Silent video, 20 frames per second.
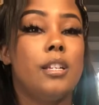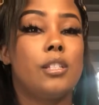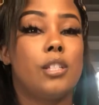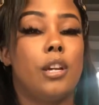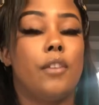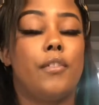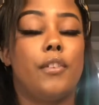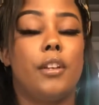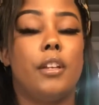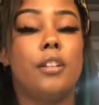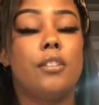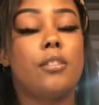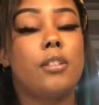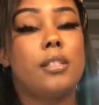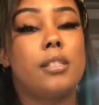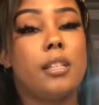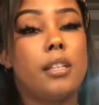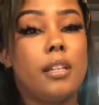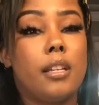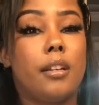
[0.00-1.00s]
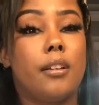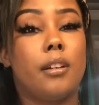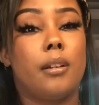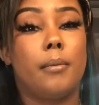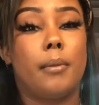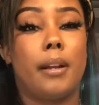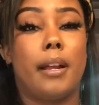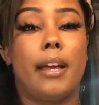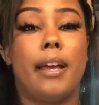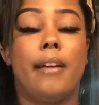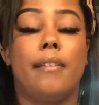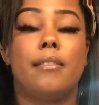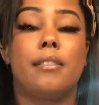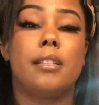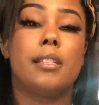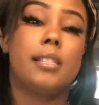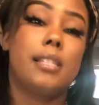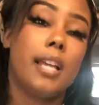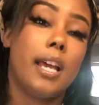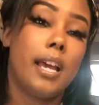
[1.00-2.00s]
So if you're interested in hearing what I have
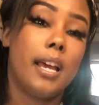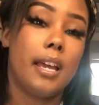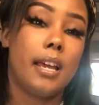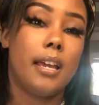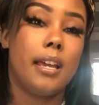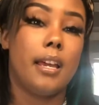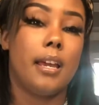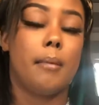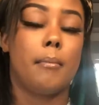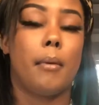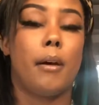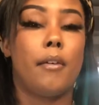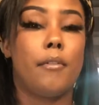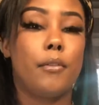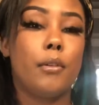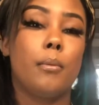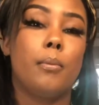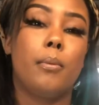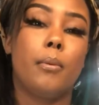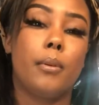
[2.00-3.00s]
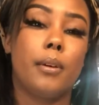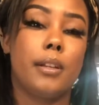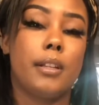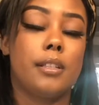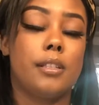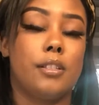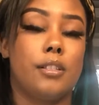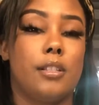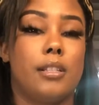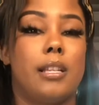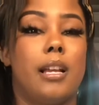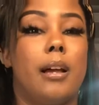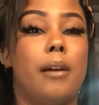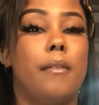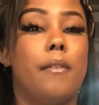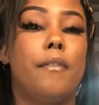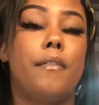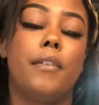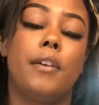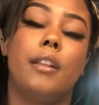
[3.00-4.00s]
to say and my viewpoints and just
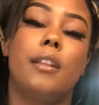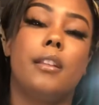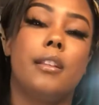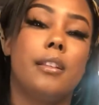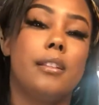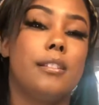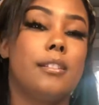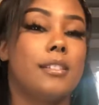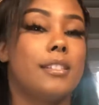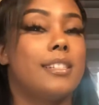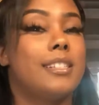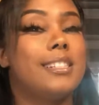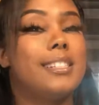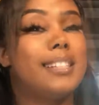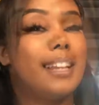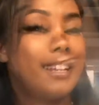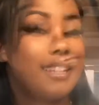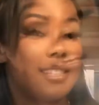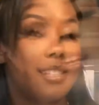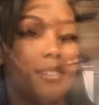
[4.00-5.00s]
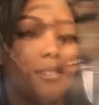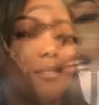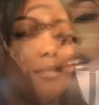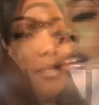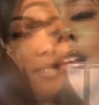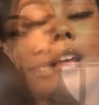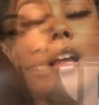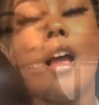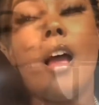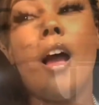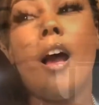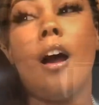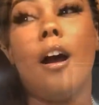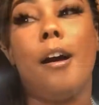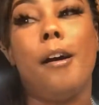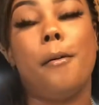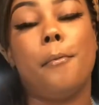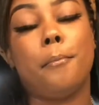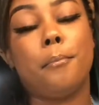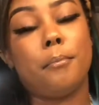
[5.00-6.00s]
how I'm feeling, just that.
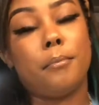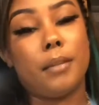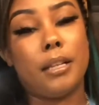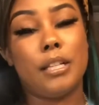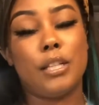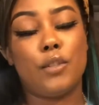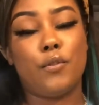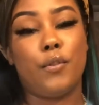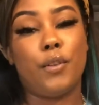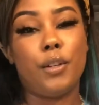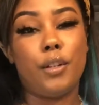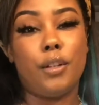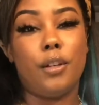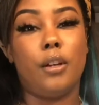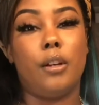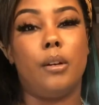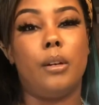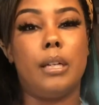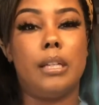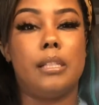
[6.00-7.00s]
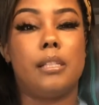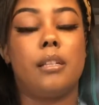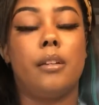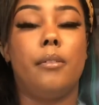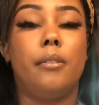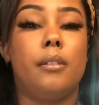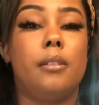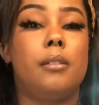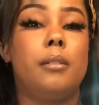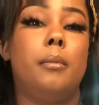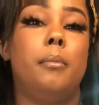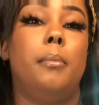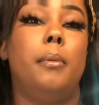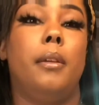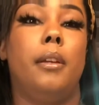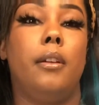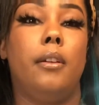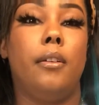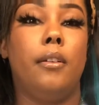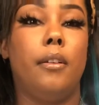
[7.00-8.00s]
Um, this video is going to
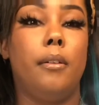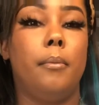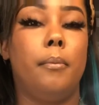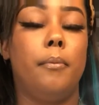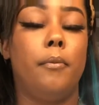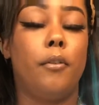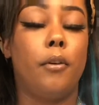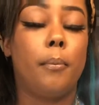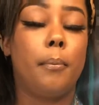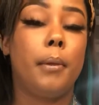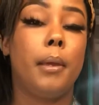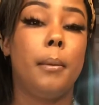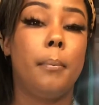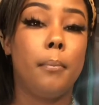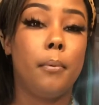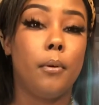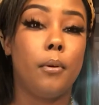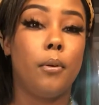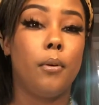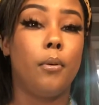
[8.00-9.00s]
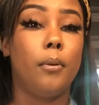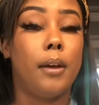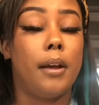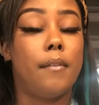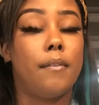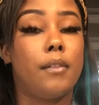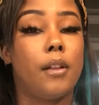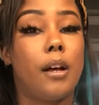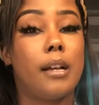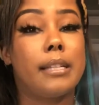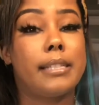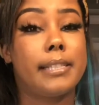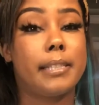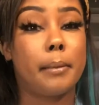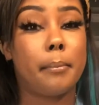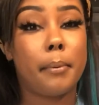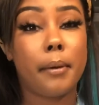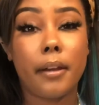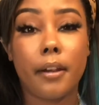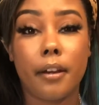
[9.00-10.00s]
be for people who have lost
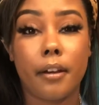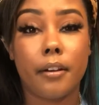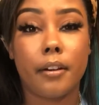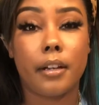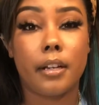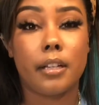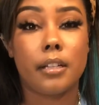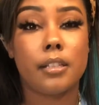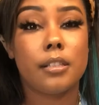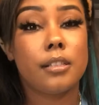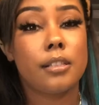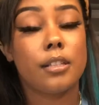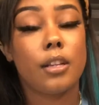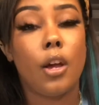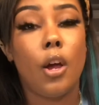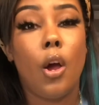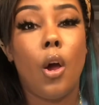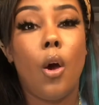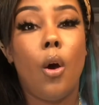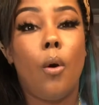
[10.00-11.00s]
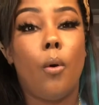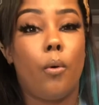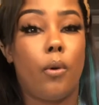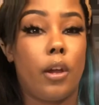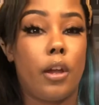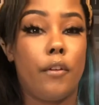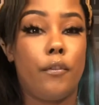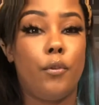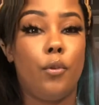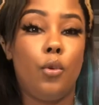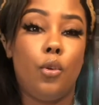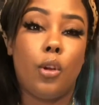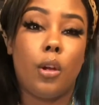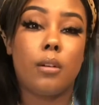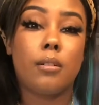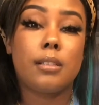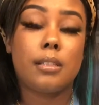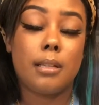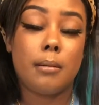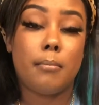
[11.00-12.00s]
a parent, or if you
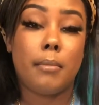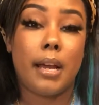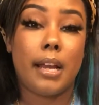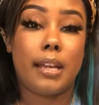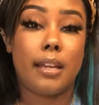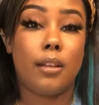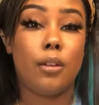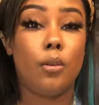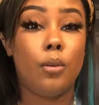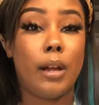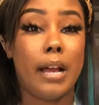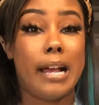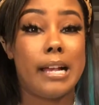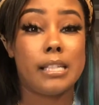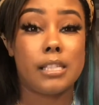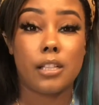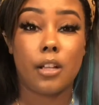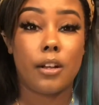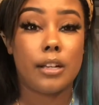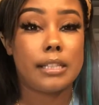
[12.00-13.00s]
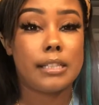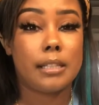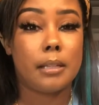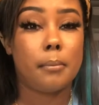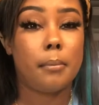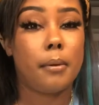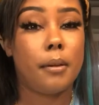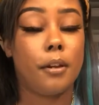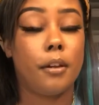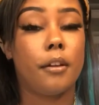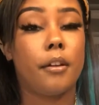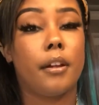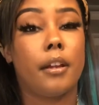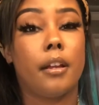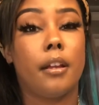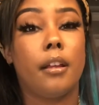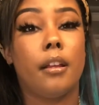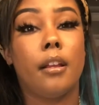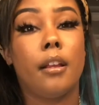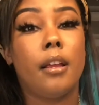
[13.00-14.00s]
know somebody who has lost a
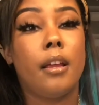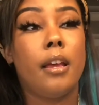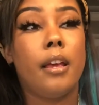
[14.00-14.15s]
parent.